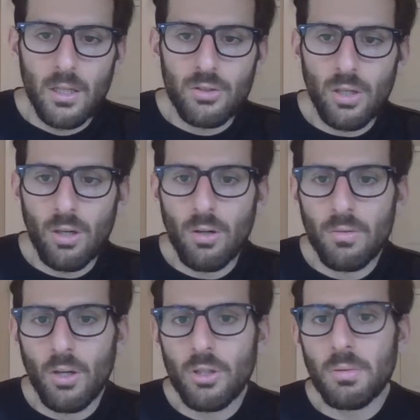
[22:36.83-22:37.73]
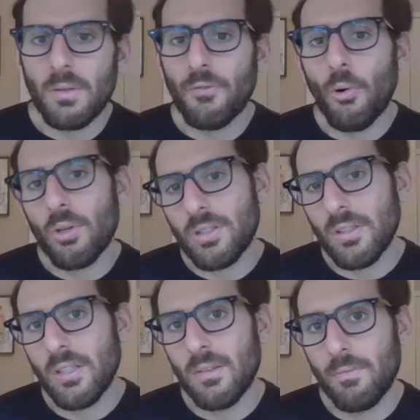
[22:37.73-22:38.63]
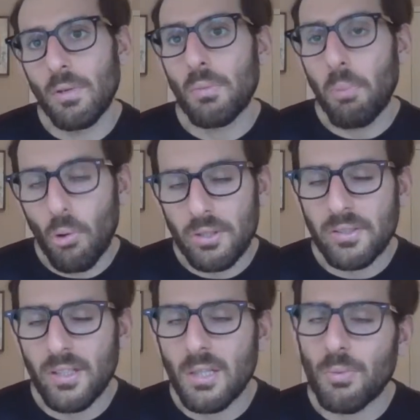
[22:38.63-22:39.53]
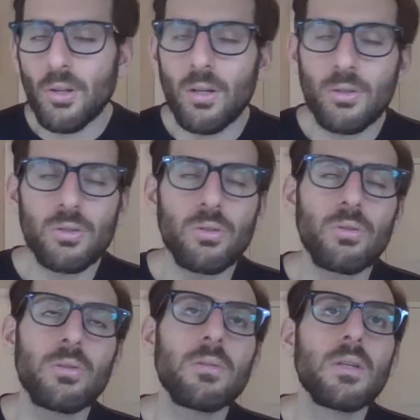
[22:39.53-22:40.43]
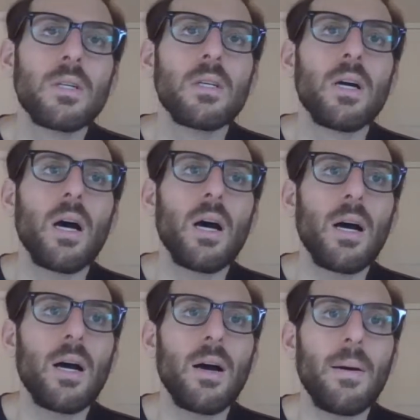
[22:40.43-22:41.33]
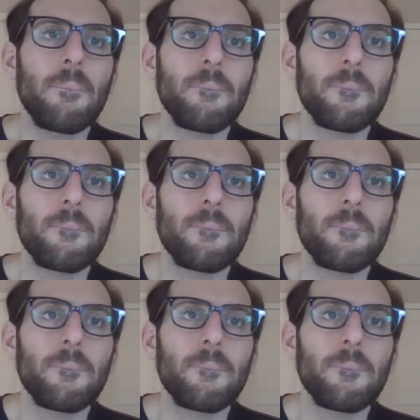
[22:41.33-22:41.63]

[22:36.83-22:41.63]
So those with poor sleep, with poor sleep, or those who uh,